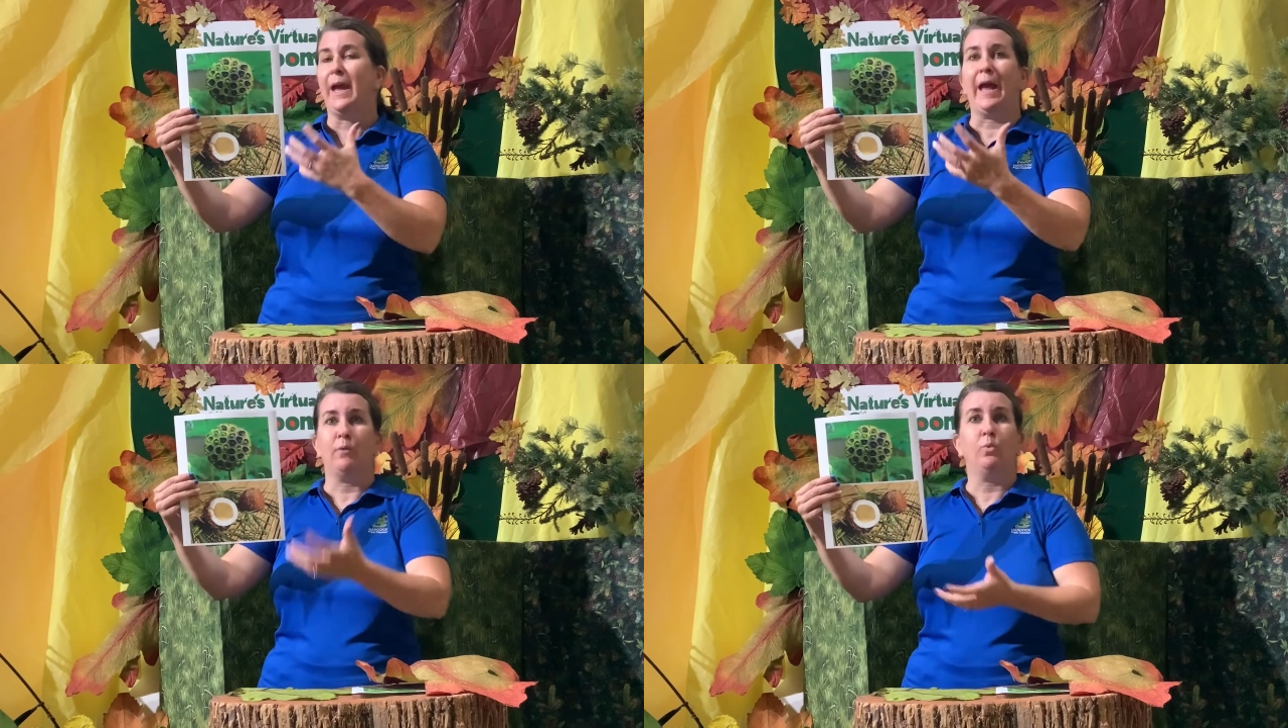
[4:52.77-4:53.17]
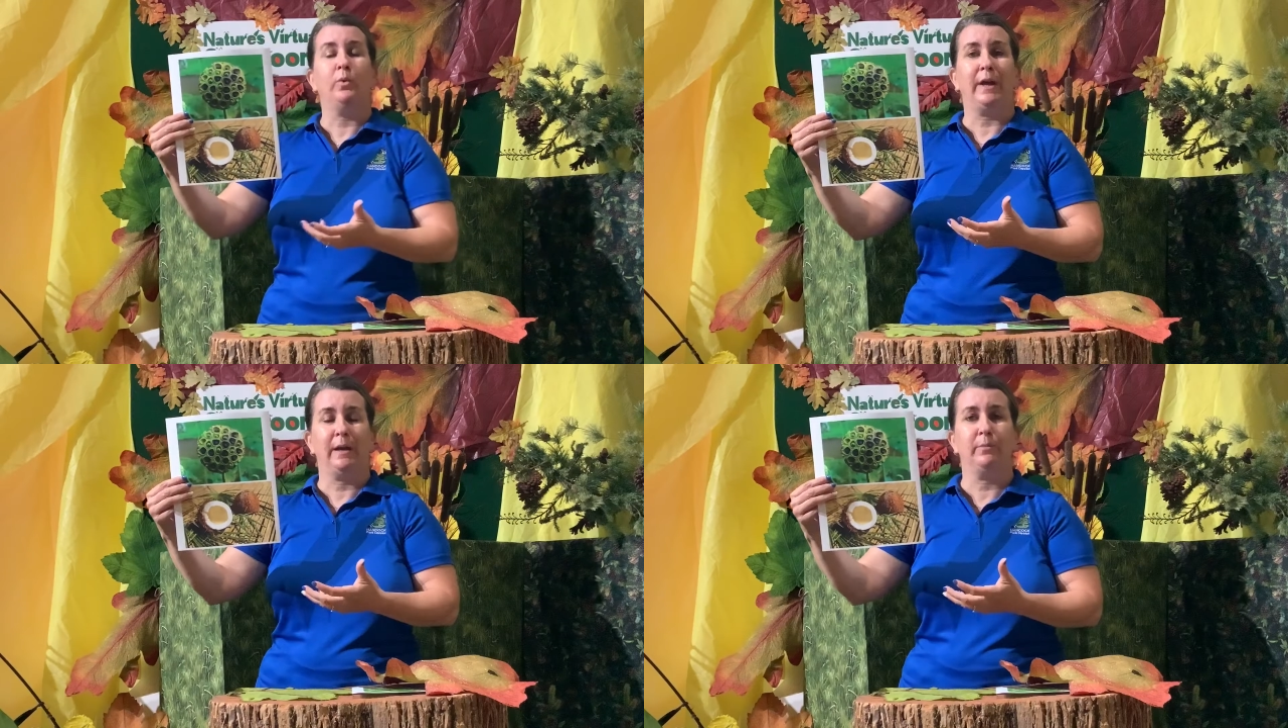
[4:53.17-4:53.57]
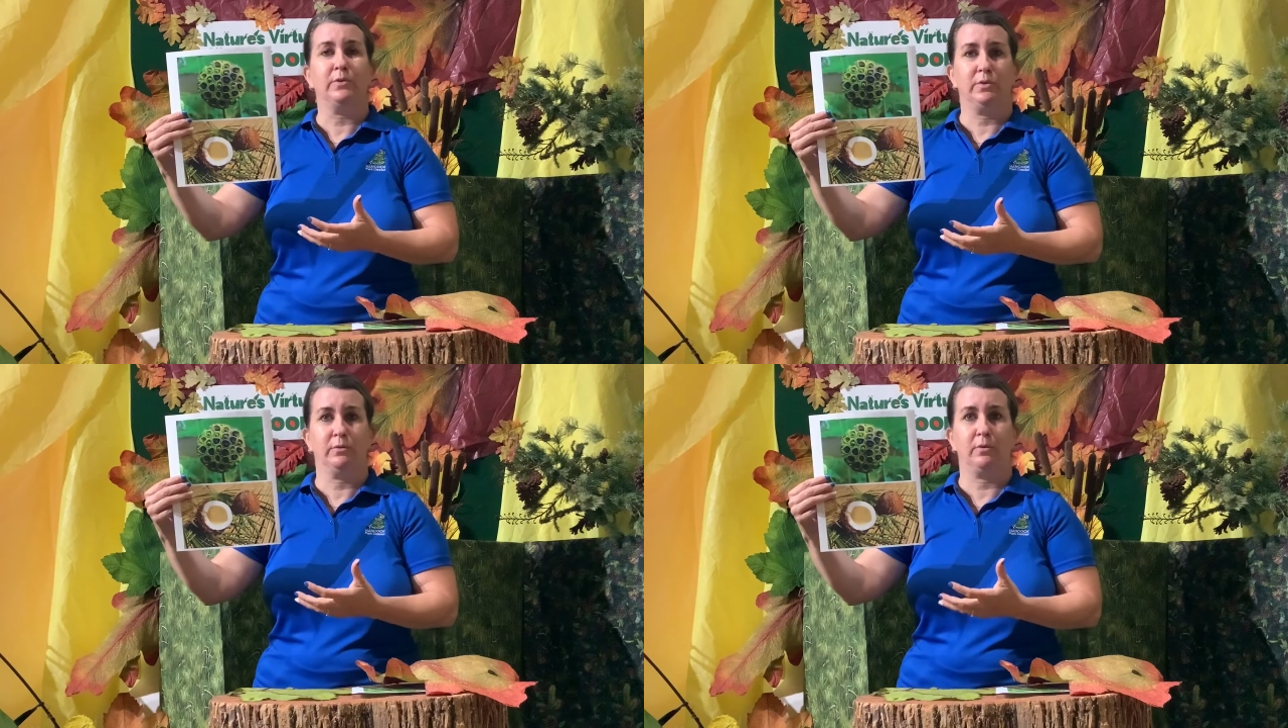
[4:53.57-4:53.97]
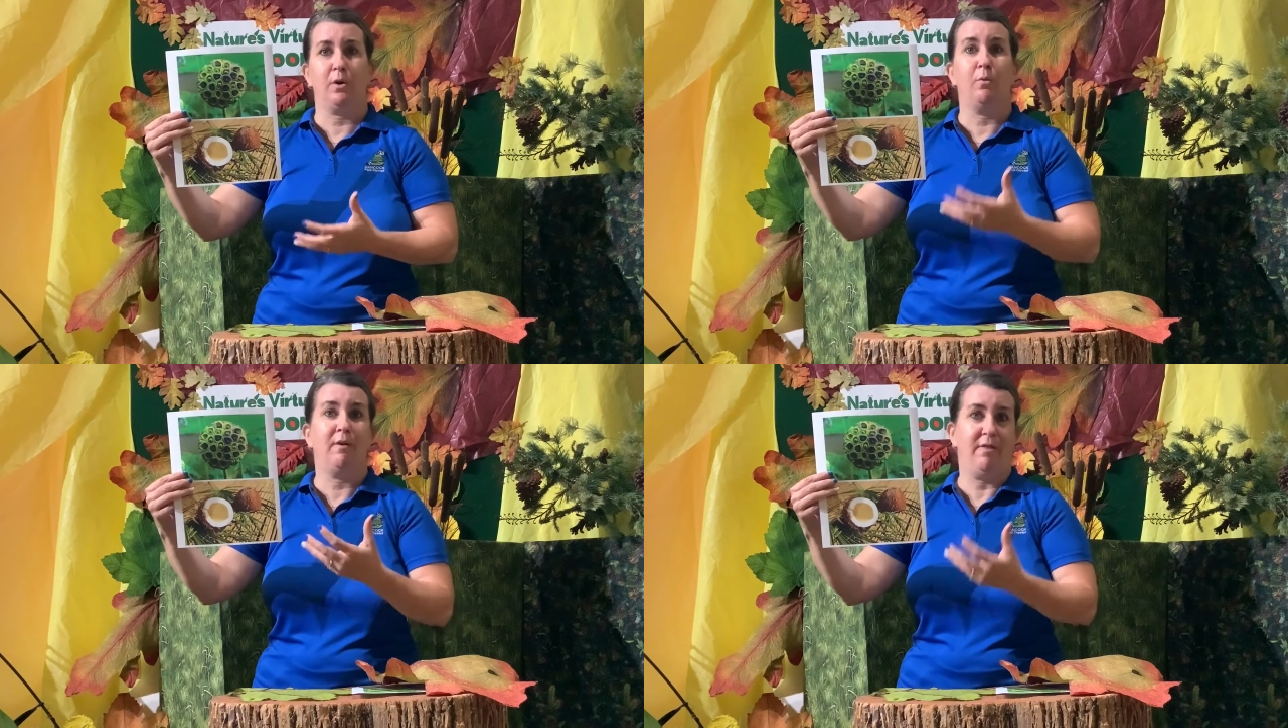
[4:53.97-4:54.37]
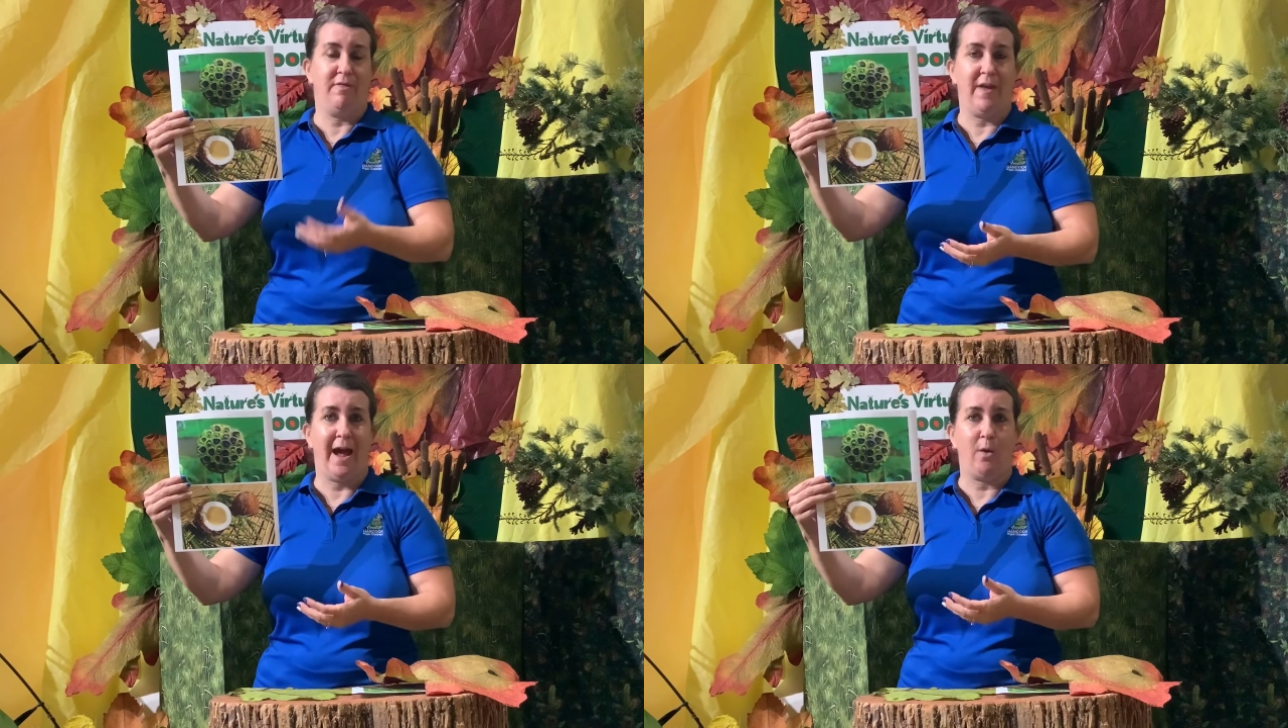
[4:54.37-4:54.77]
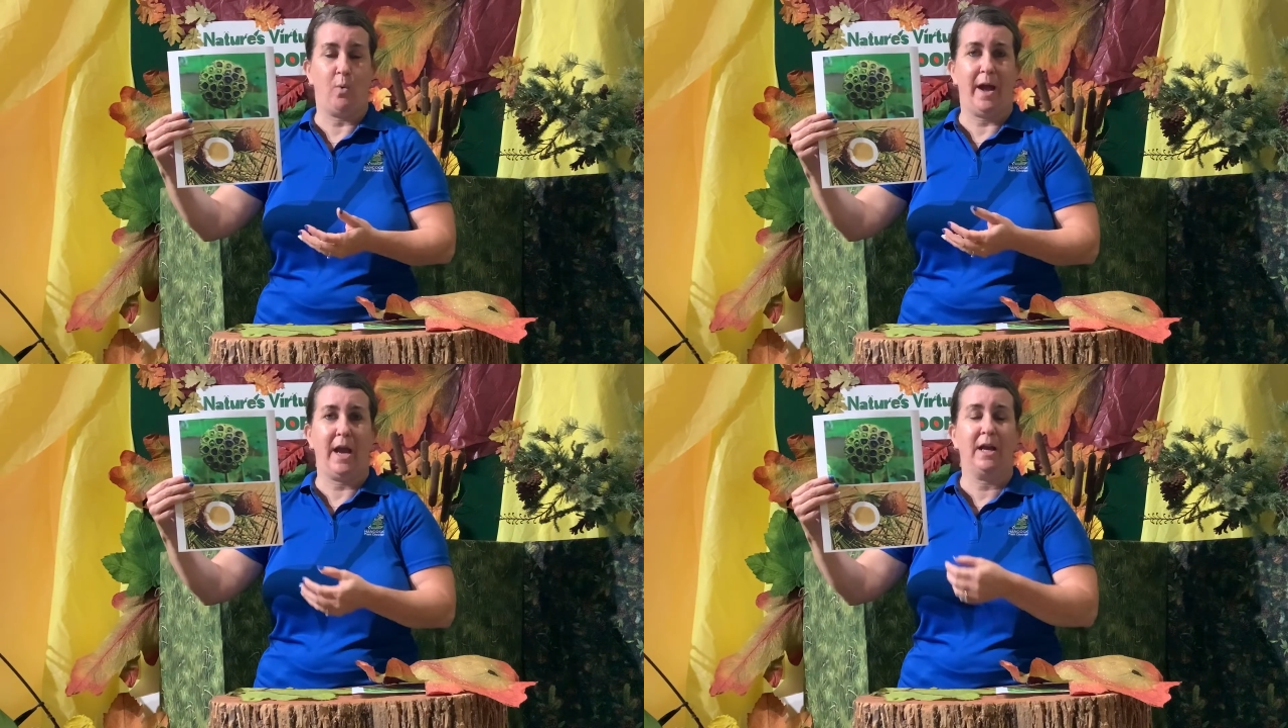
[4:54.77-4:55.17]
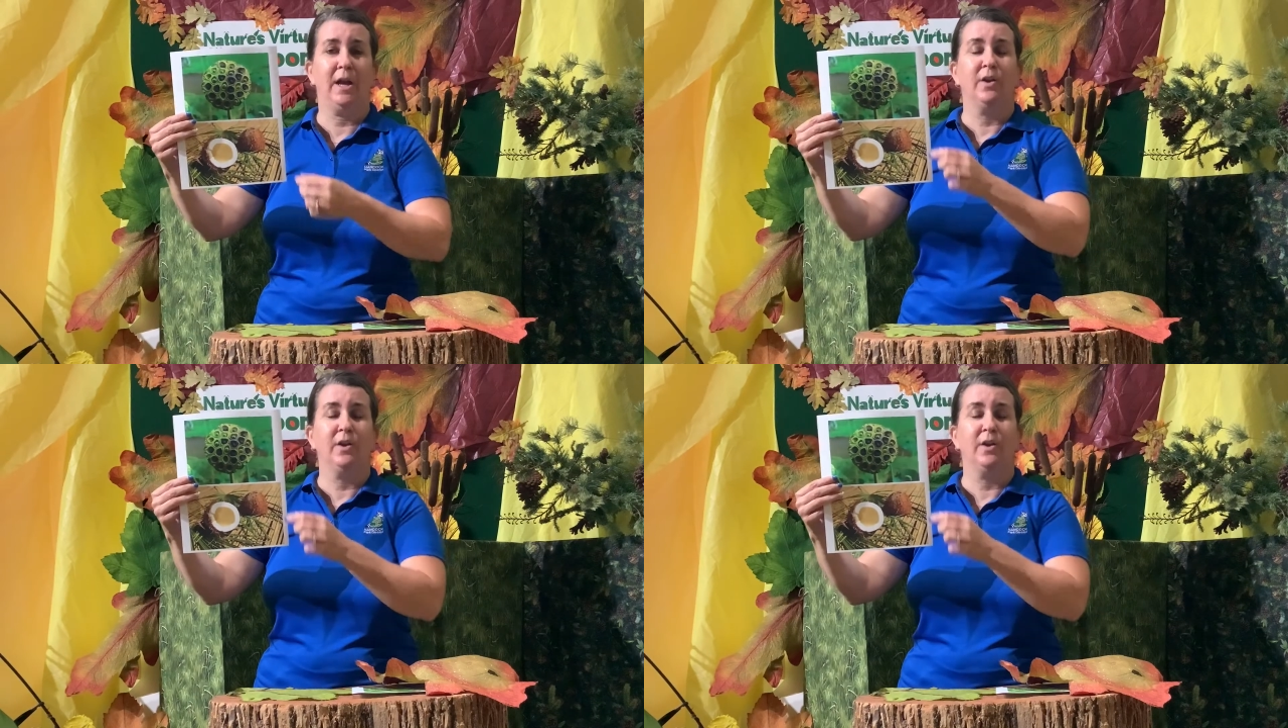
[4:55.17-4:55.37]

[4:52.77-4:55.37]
and will able to grow that way.